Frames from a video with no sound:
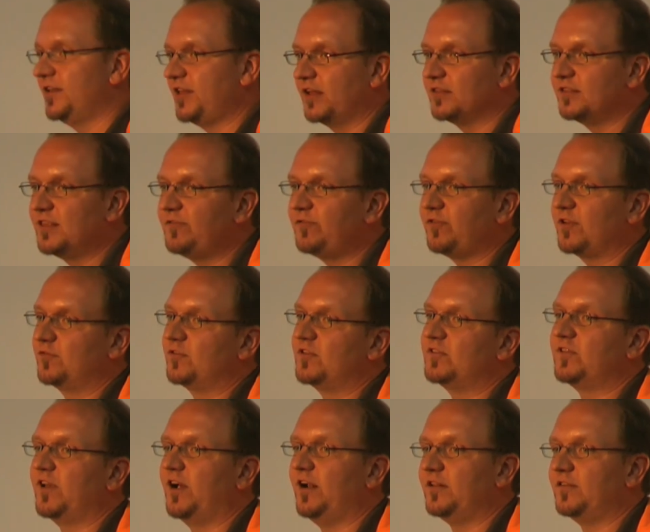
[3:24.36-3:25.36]
there are different
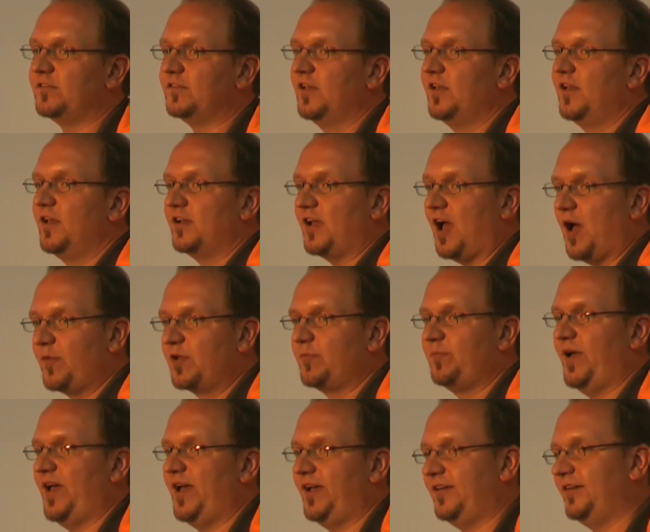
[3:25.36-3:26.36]
results coming
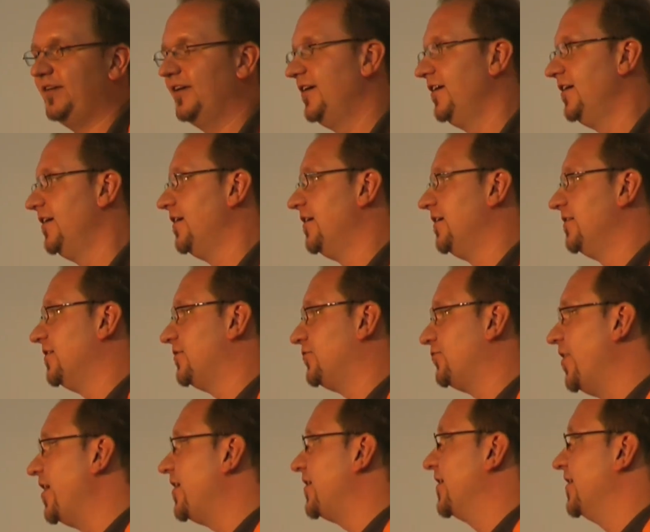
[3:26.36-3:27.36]
back. The
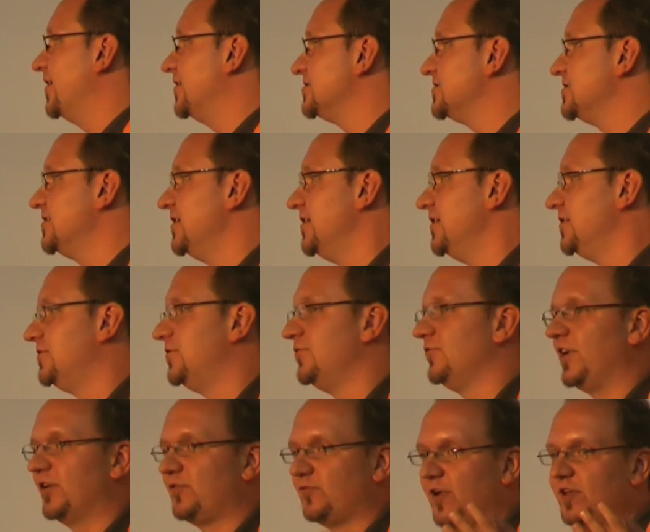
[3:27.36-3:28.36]
trick is to
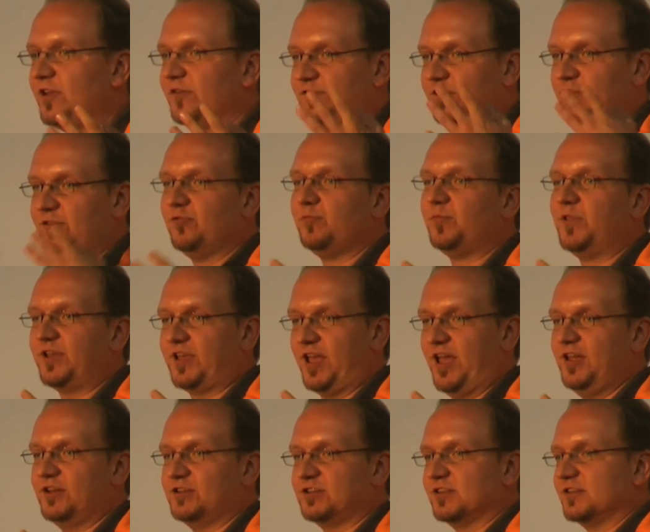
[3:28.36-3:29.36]
get rid of the
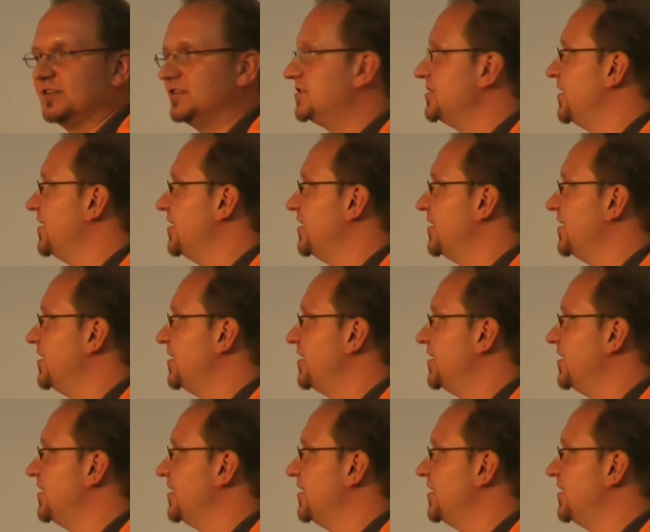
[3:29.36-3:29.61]
duplications